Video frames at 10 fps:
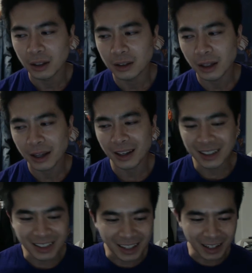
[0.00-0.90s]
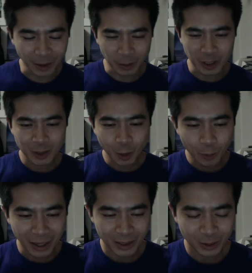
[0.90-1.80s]
it's like a
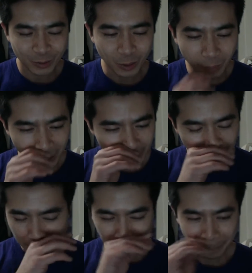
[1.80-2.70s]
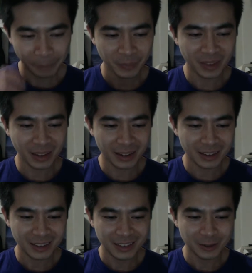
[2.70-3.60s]
jigsaw puzzle for me
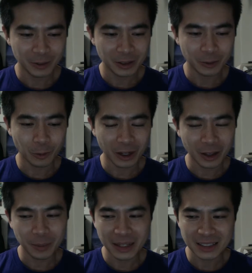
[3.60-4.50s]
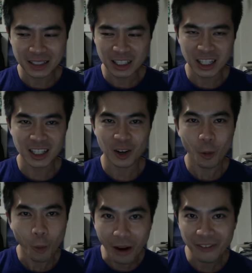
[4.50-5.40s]
that where one of the pieces doesn't
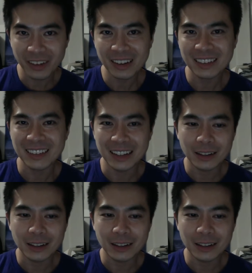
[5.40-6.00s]
quite fit.